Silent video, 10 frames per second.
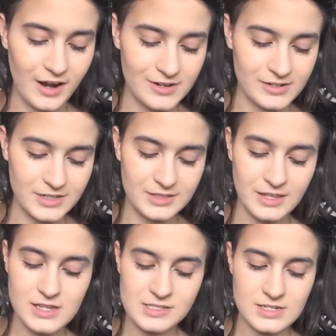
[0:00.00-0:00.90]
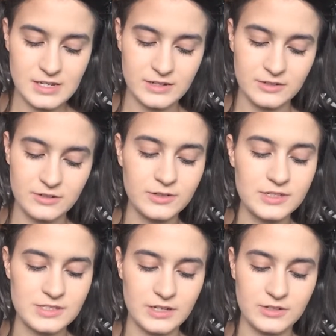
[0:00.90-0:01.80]
Alright, the last thing I do
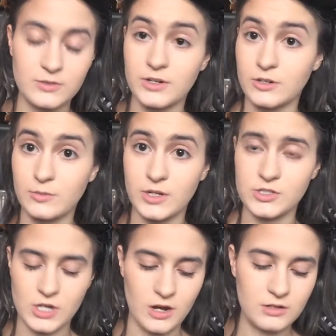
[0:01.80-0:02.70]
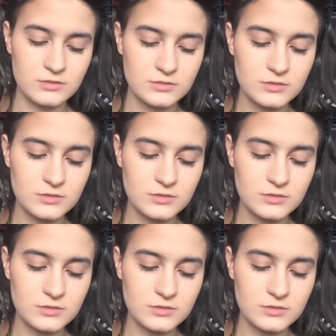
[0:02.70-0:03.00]
is I do under my jaw.